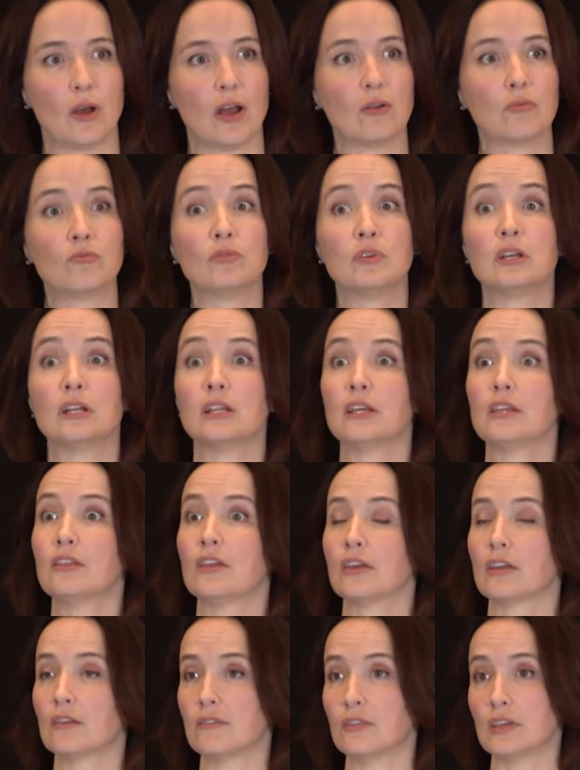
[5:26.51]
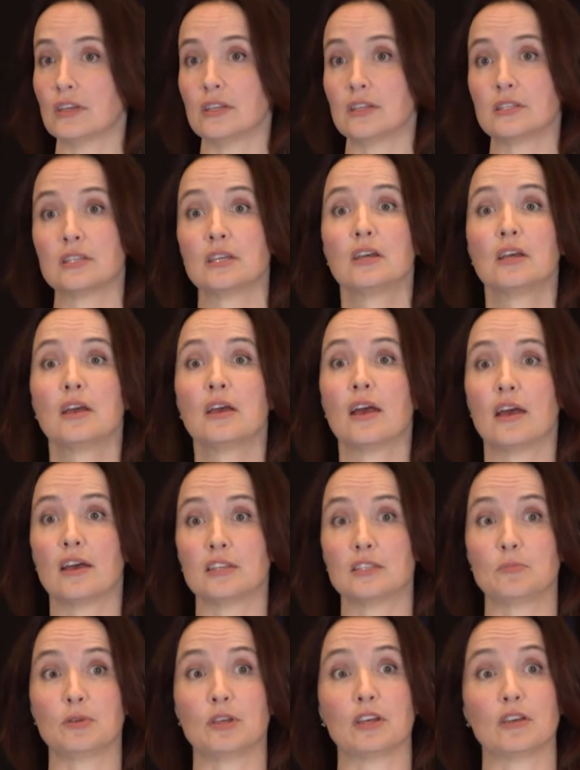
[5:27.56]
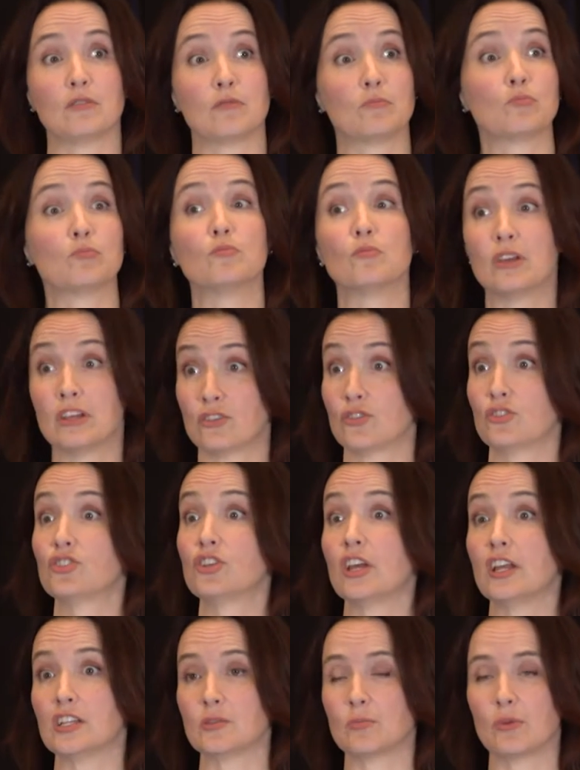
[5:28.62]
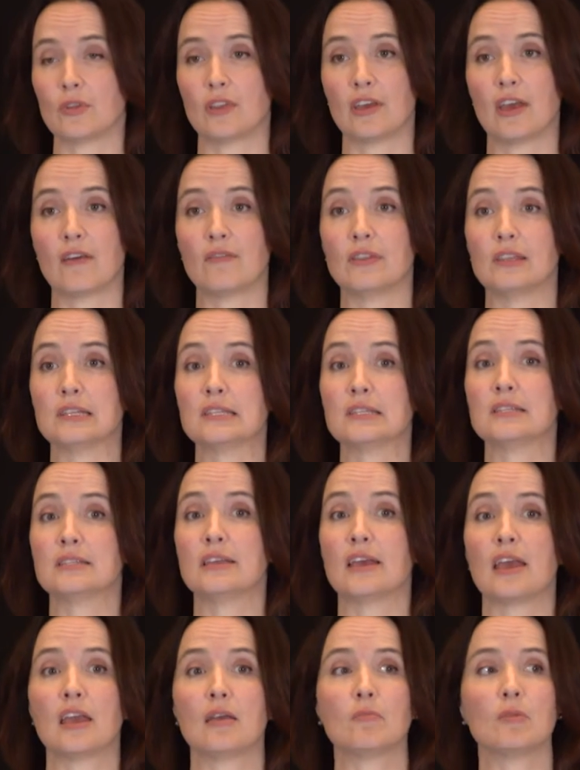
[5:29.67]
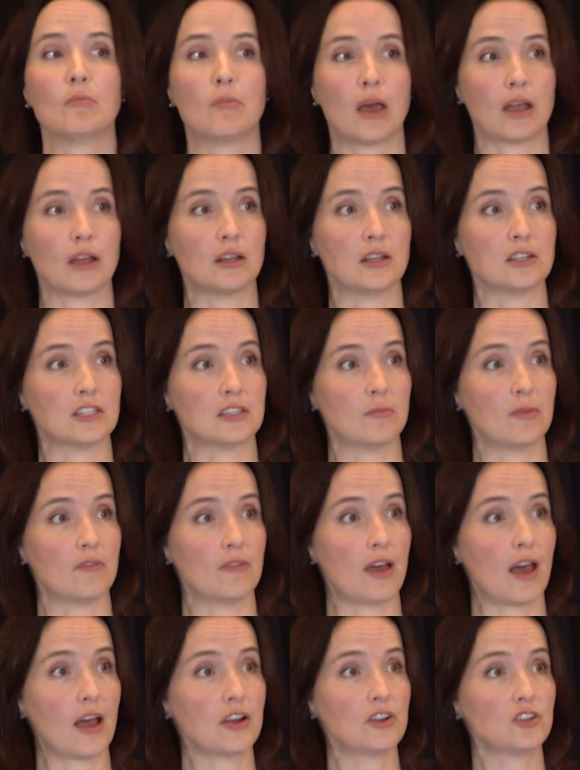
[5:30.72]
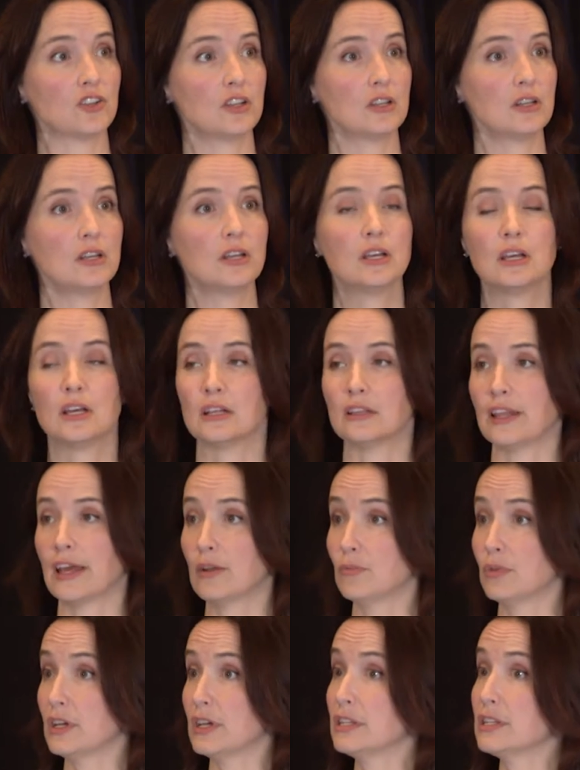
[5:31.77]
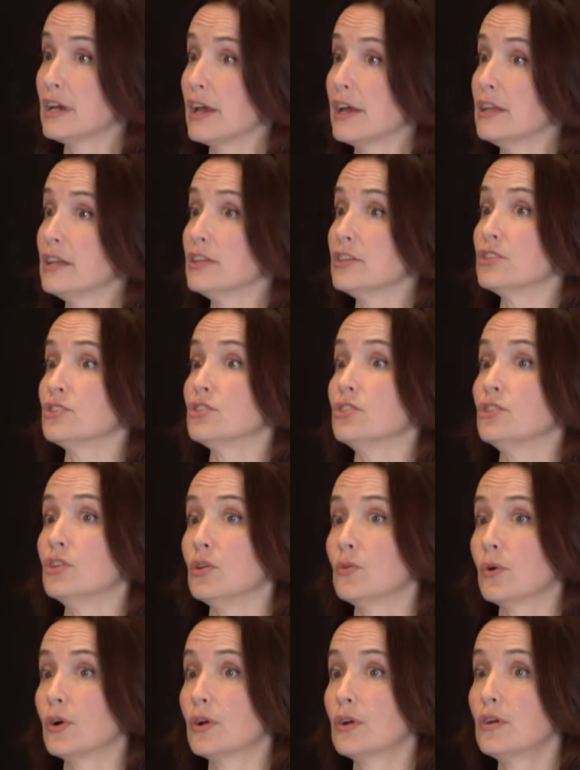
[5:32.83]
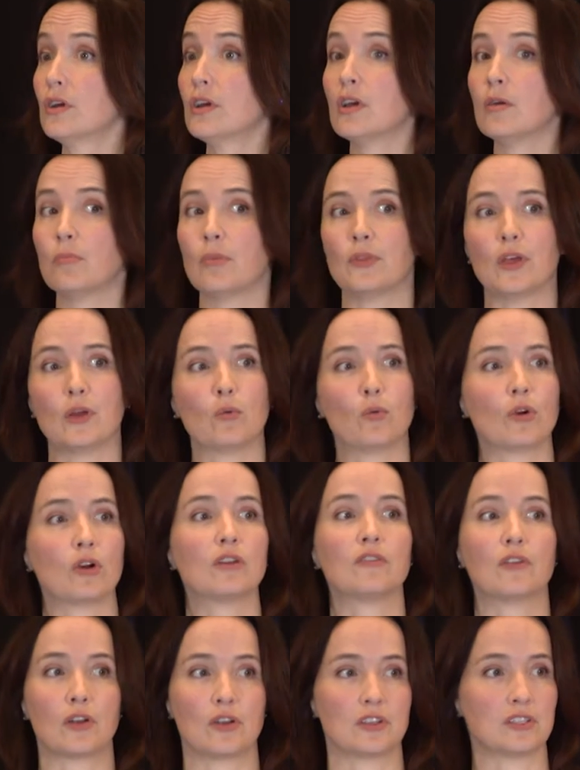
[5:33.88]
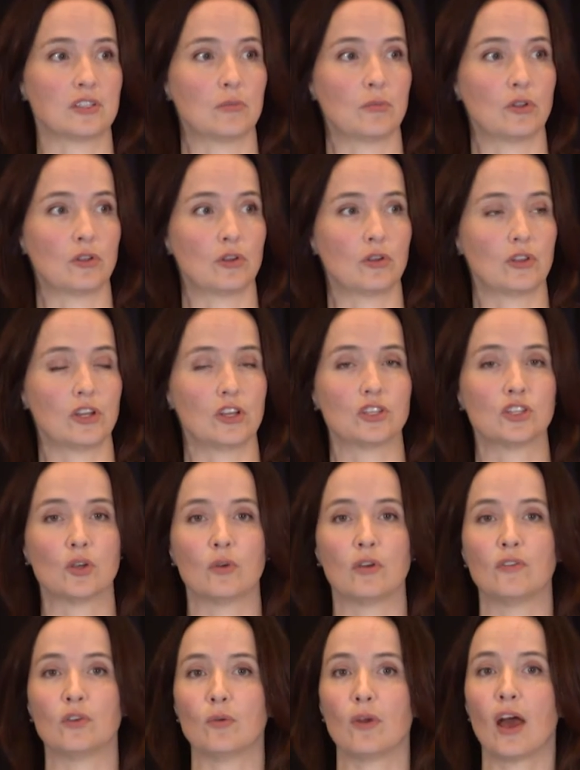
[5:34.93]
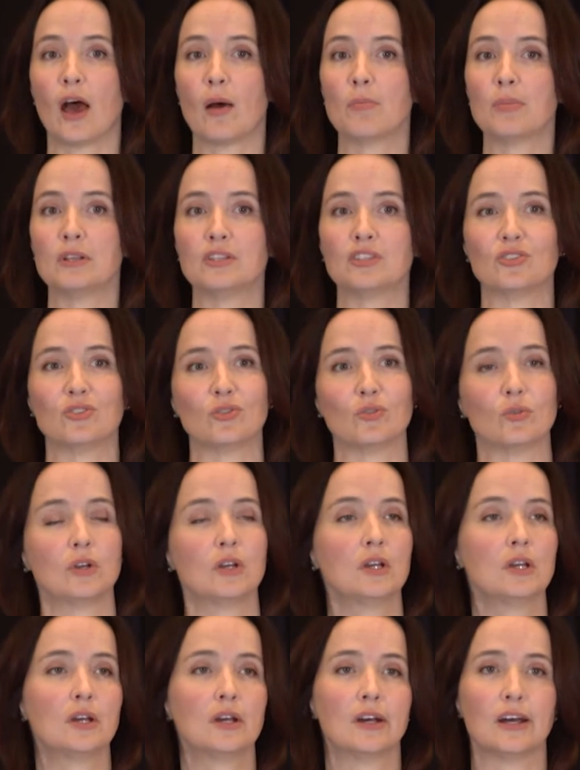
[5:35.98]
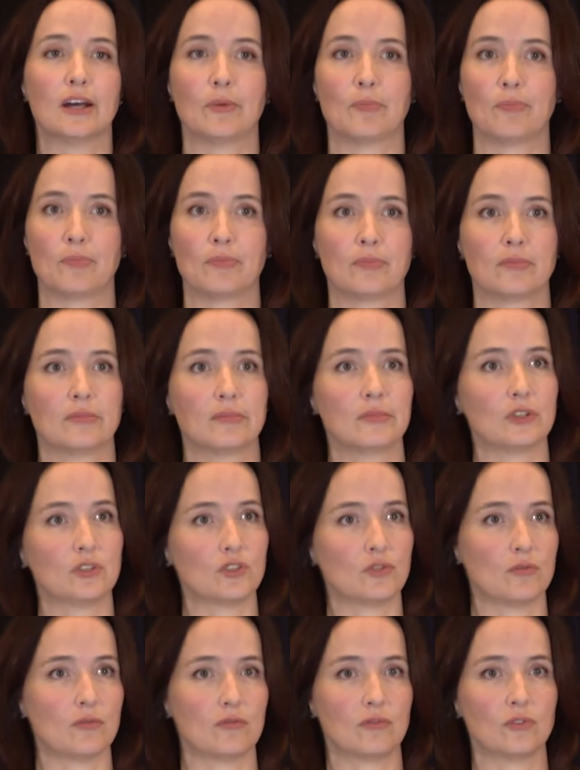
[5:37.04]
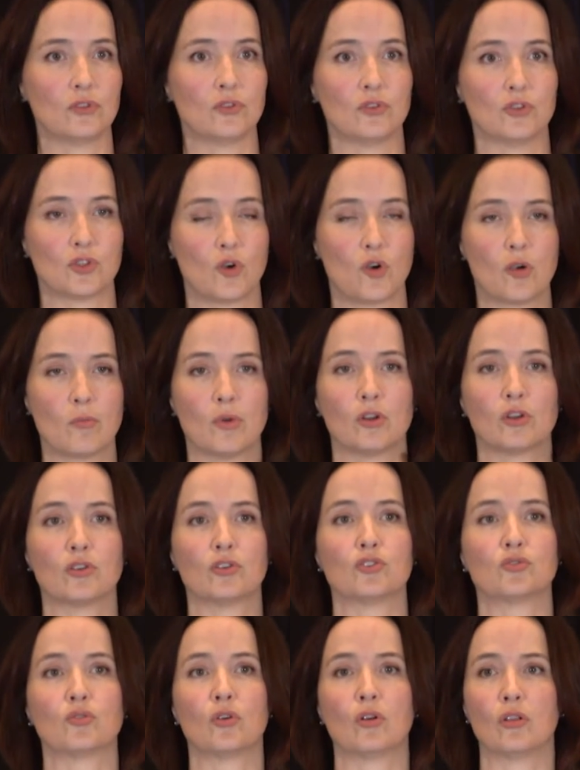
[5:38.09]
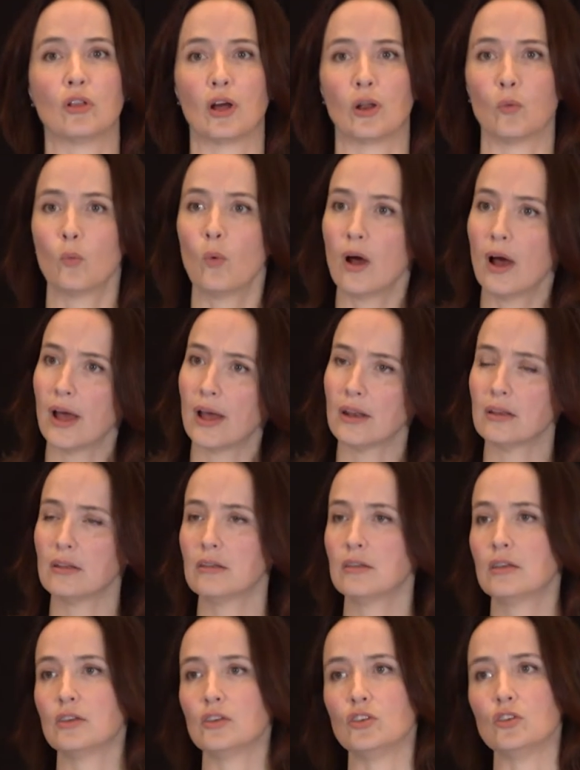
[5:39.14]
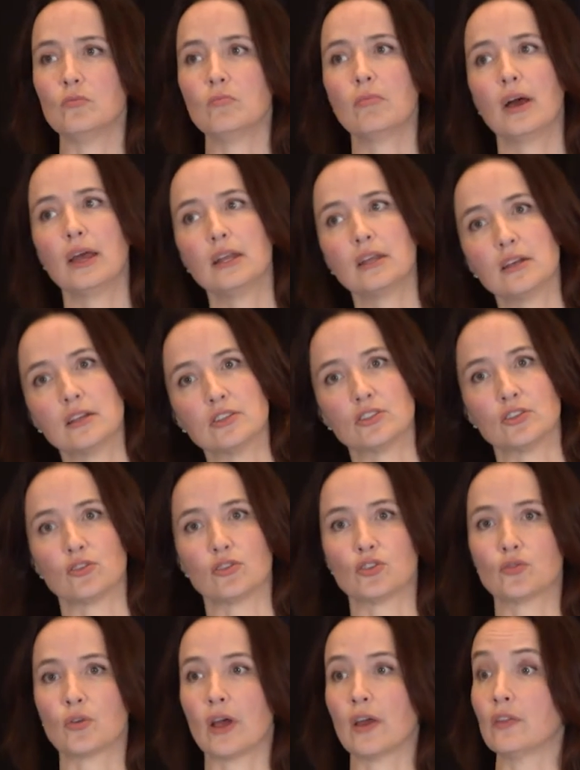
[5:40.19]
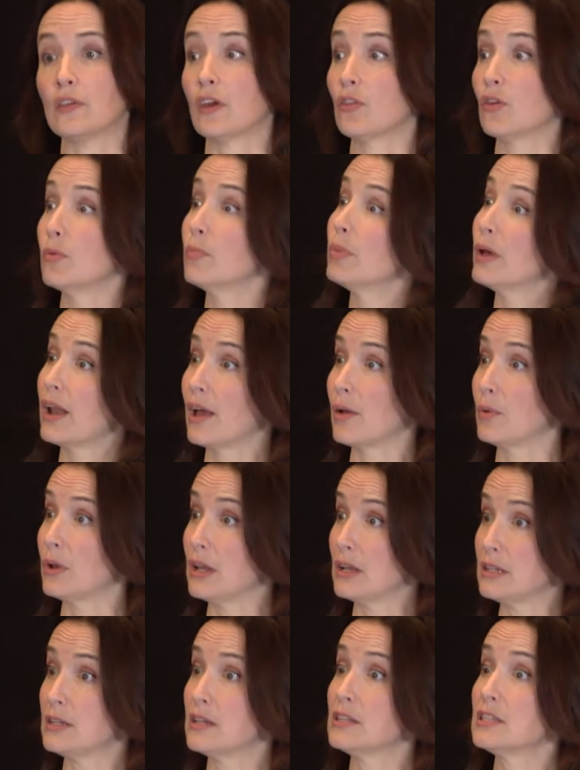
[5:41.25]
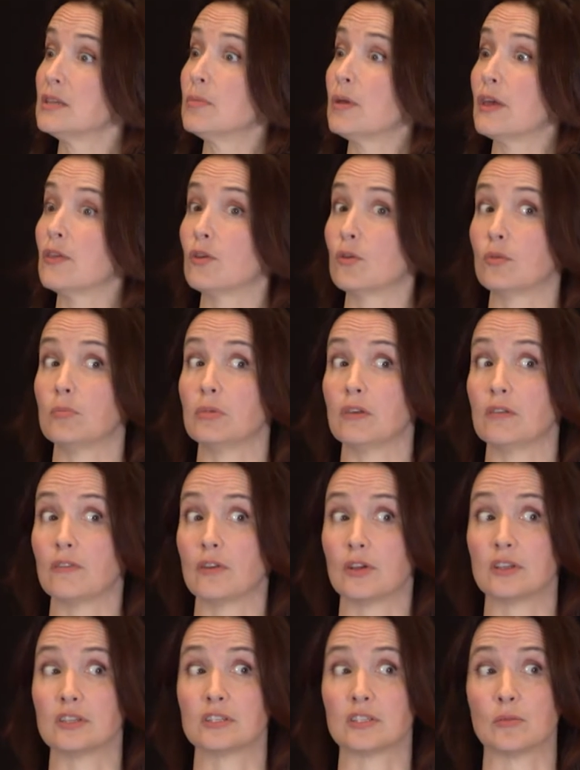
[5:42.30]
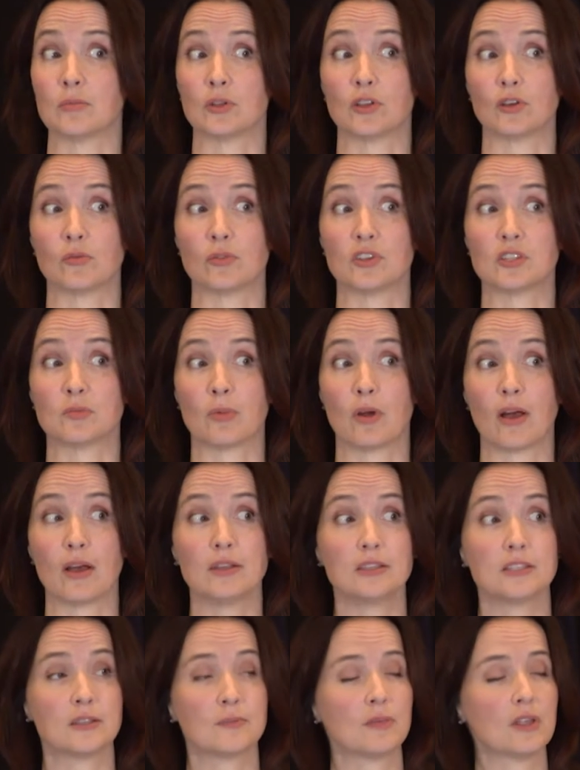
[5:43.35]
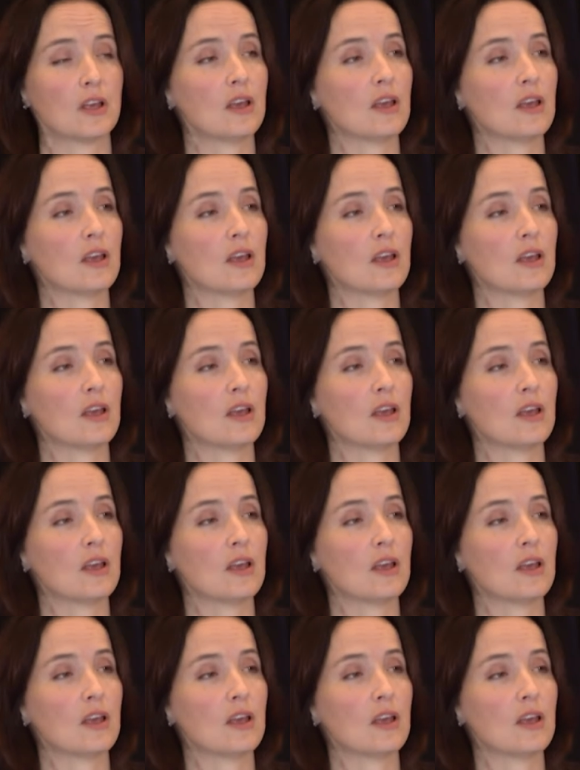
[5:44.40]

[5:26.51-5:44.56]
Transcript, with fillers: I really think of these as being interchangeable. They have the same mechanism of action. Lanreotide is newer, but they work very similarly. So if you happen to um, sort of lose hormone control on one, you might consider trying the other, but I would anticipate there would be a very similar response.